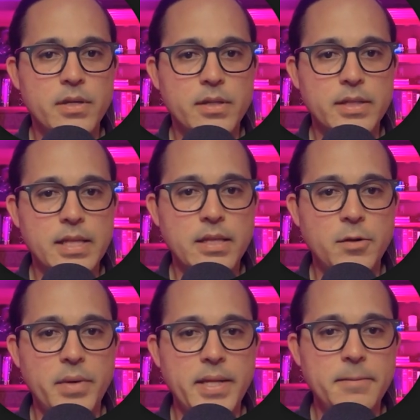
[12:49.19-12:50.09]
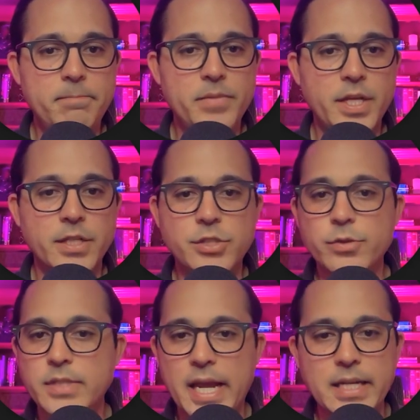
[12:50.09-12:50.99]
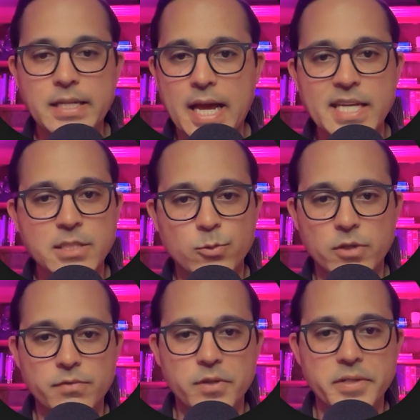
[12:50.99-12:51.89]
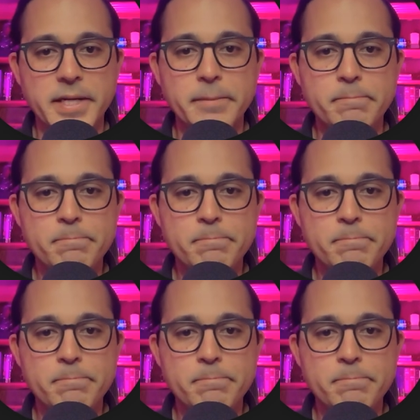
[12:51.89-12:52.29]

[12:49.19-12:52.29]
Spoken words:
You click that little button, and you can choose any task workflow here.